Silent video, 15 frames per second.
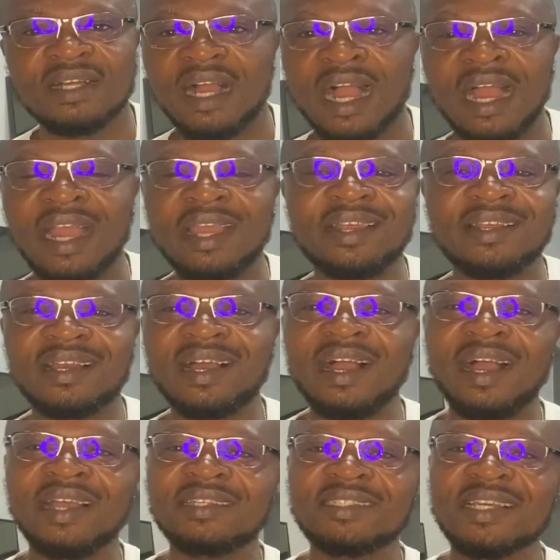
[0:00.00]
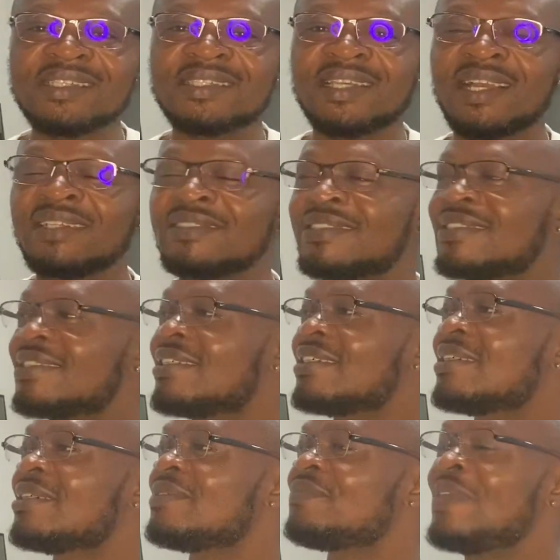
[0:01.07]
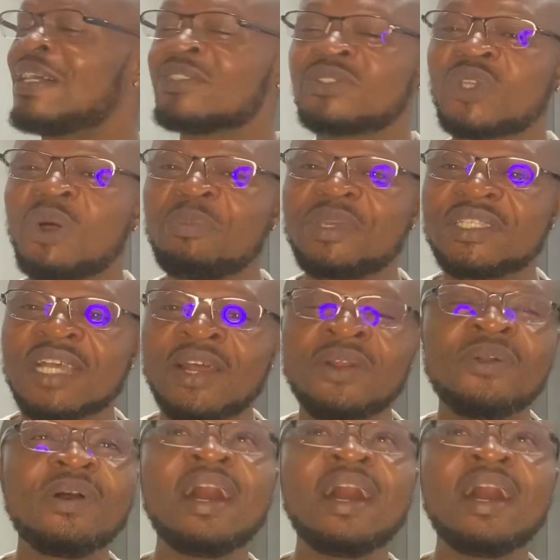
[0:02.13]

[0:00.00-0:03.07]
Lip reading: I just can't fathom it. I don't know